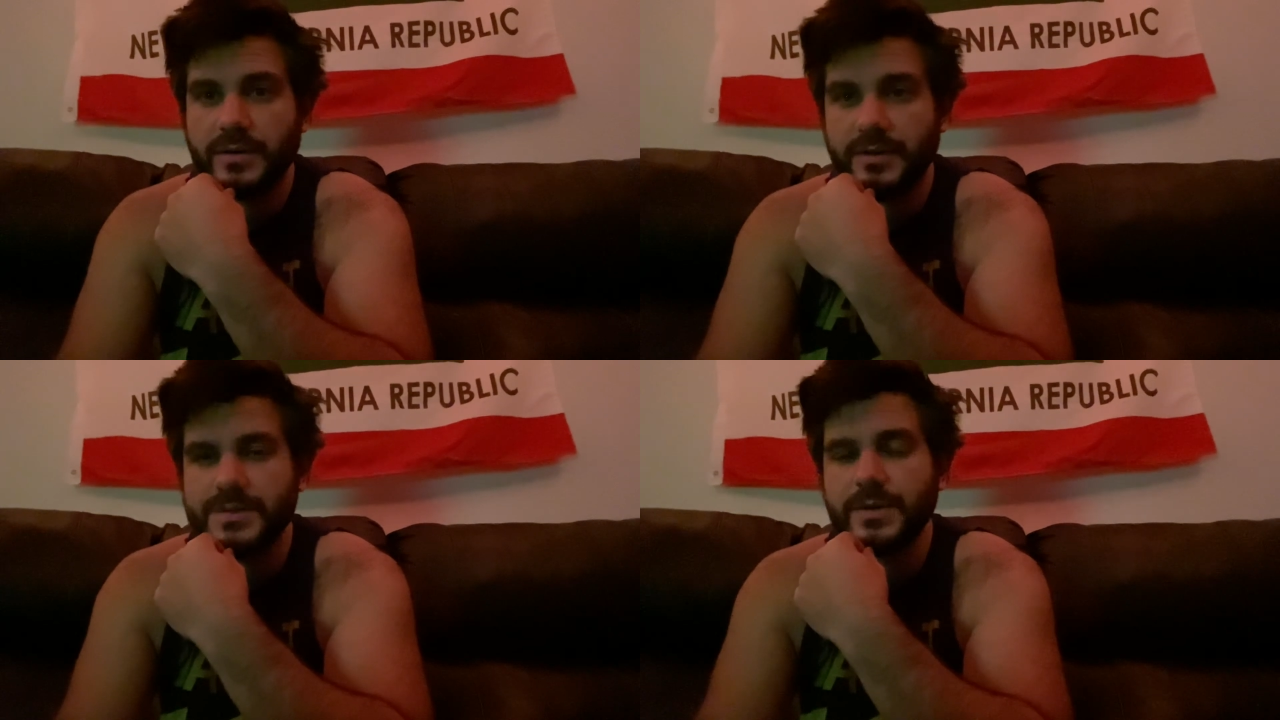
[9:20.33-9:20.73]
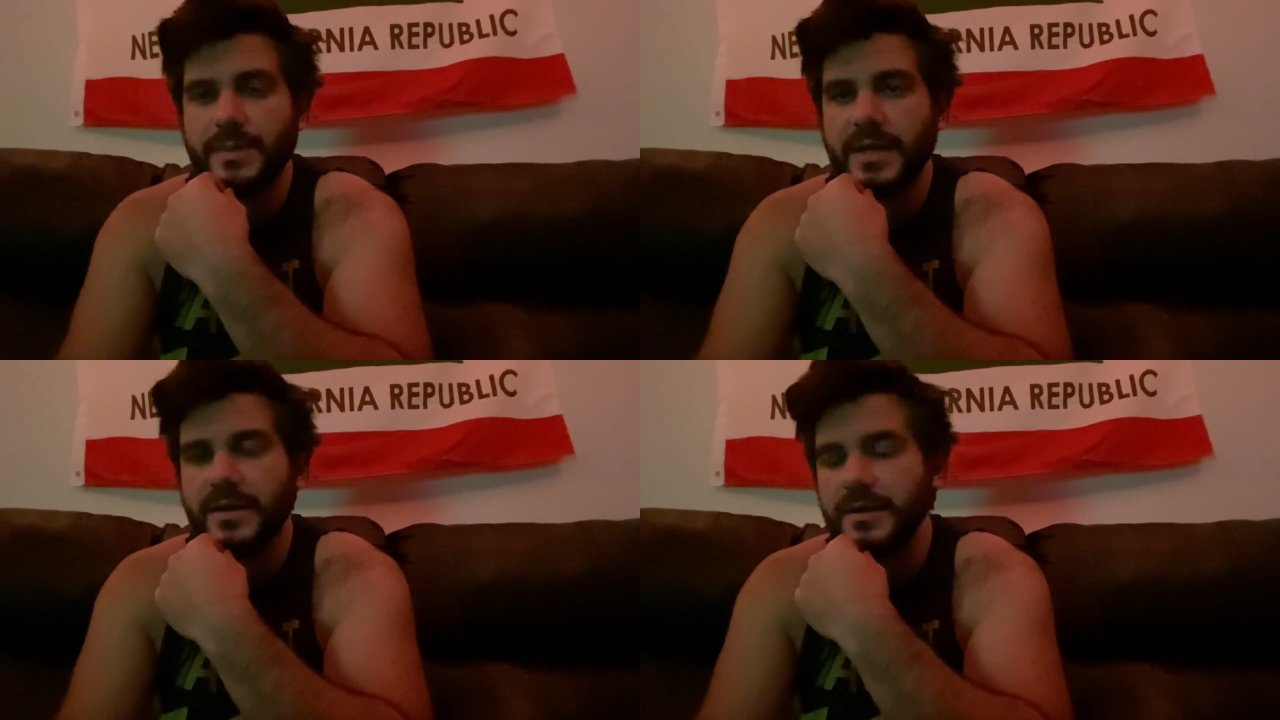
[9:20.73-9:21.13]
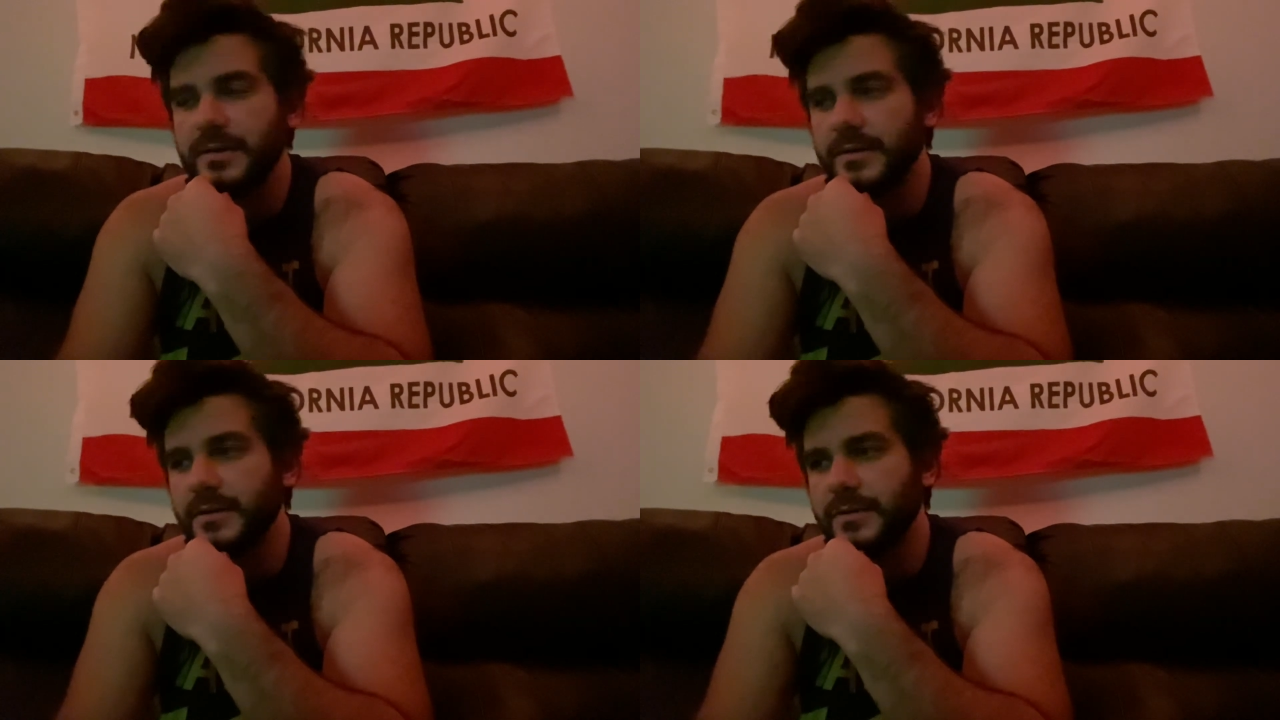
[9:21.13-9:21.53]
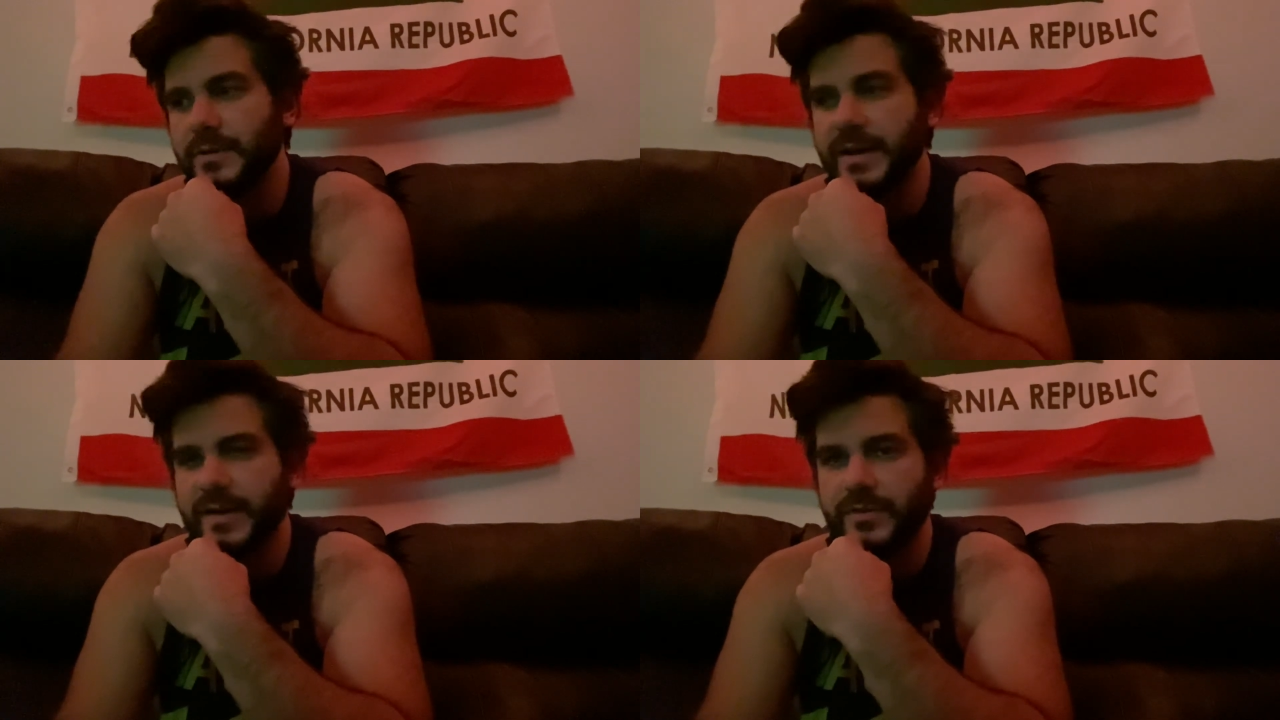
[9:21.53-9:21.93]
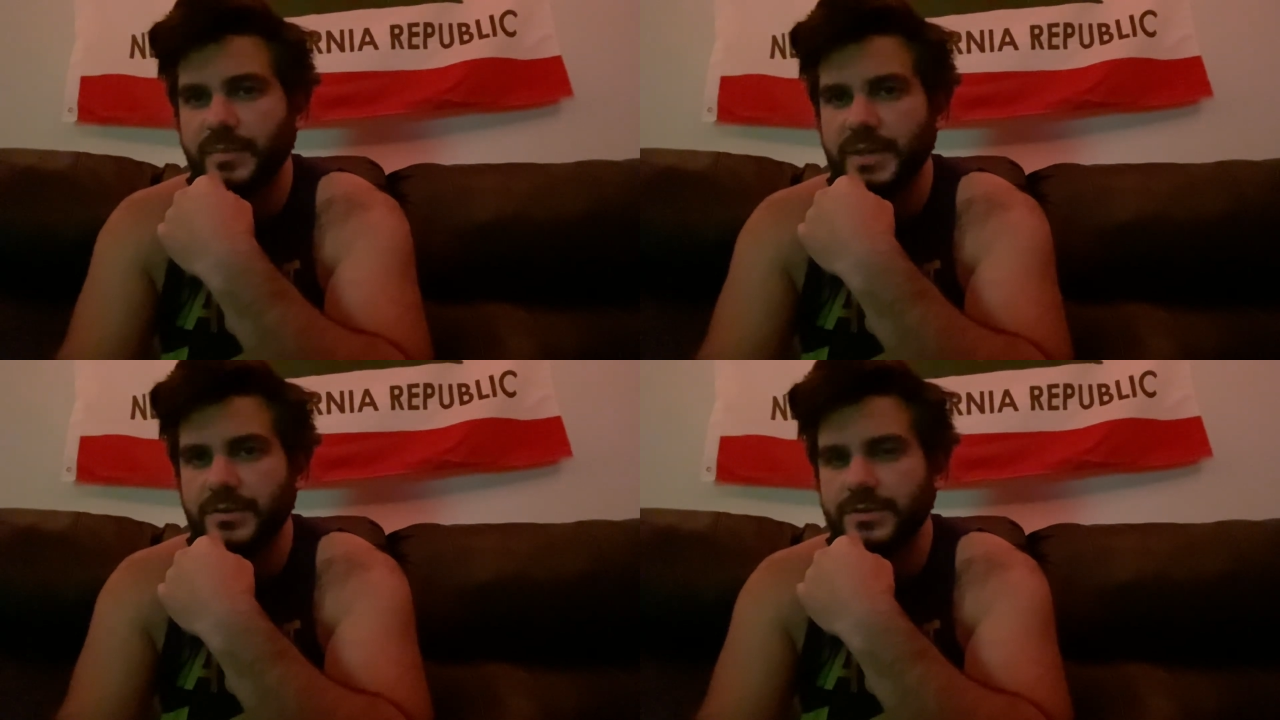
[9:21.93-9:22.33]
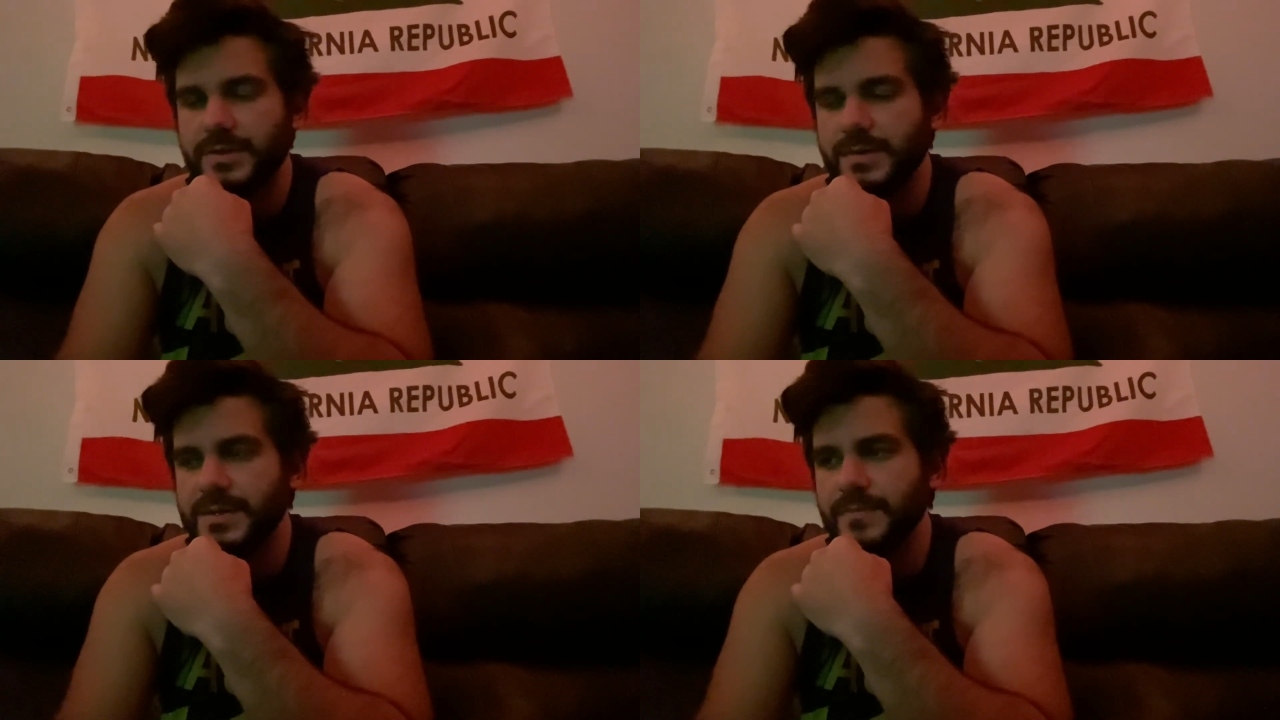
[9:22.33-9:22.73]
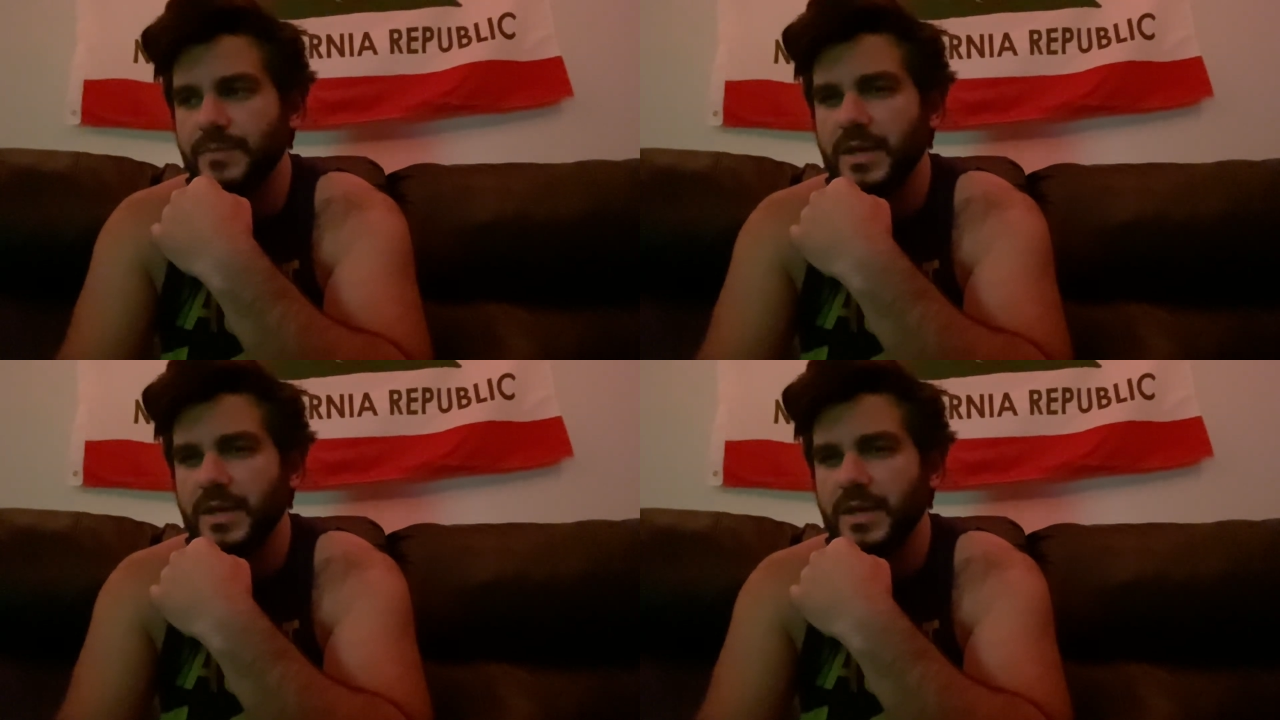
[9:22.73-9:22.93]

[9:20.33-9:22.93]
also made, right after Beetlejuice.